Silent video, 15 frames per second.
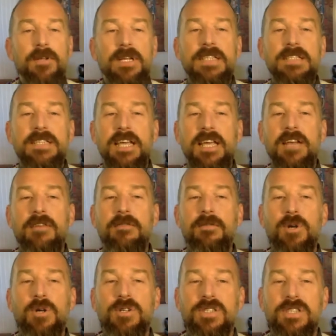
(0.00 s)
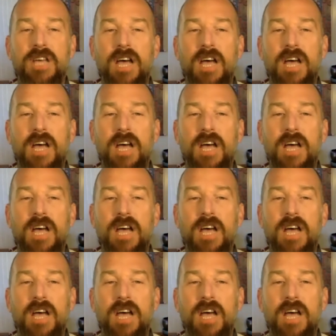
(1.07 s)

is the inverse